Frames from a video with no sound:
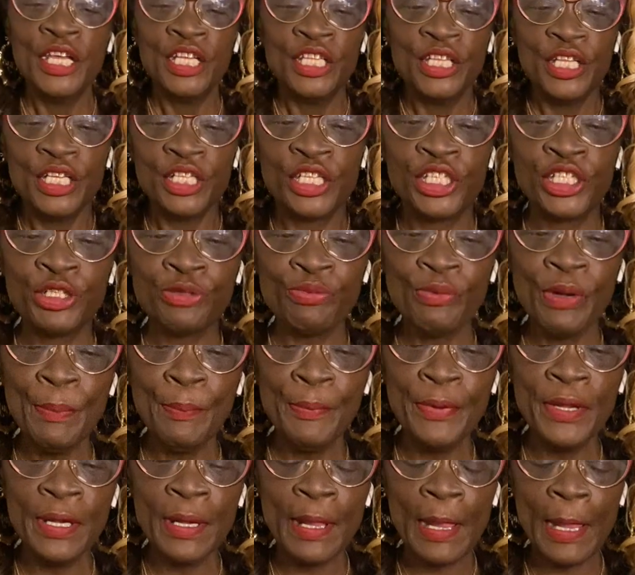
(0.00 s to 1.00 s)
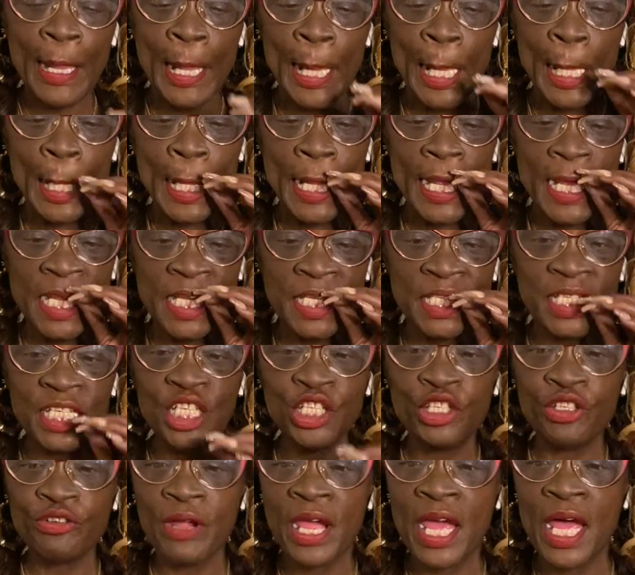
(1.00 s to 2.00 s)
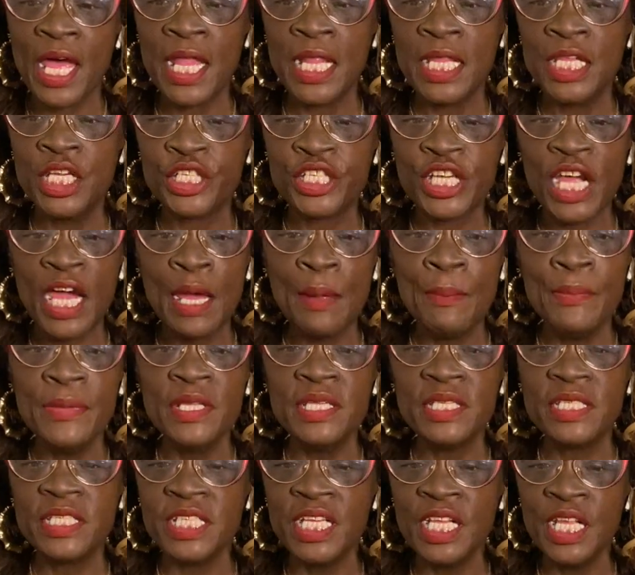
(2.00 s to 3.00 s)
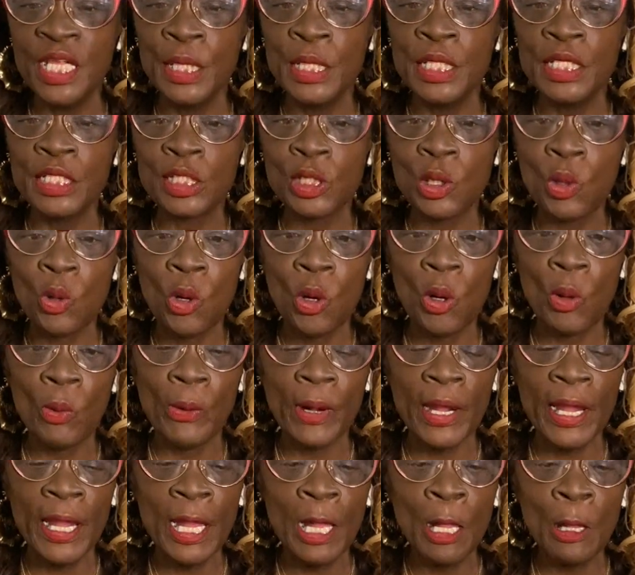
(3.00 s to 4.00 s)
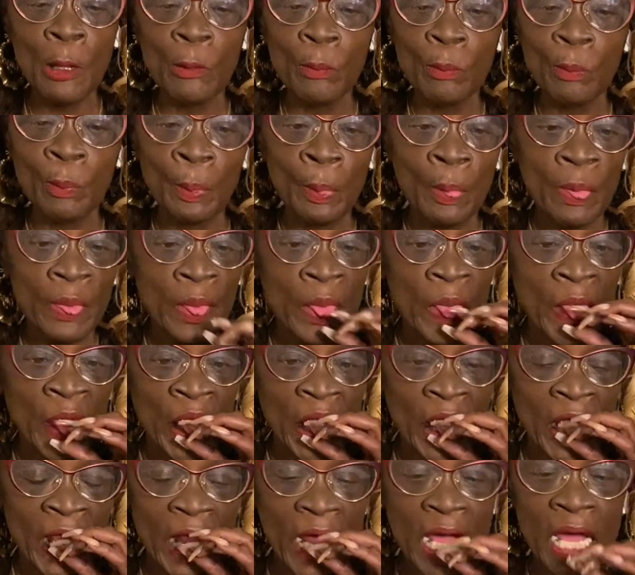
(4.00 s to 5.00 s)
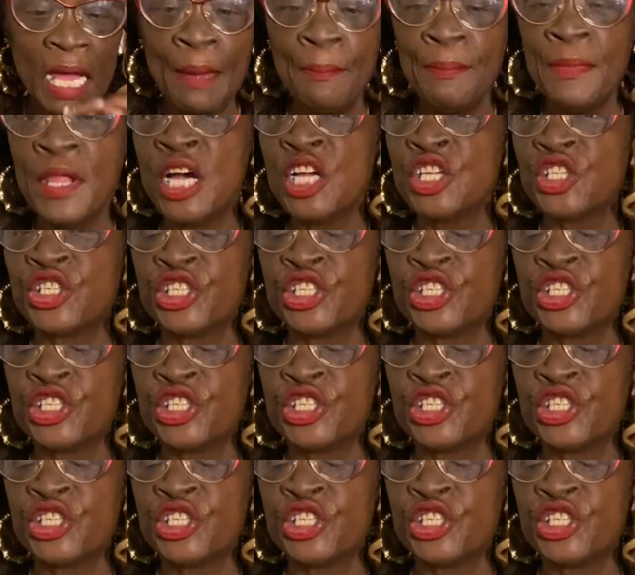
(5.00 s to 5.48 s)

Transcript: The Shrimpin' Ain't Easy Challenge. I've been seeing this go around. I'm not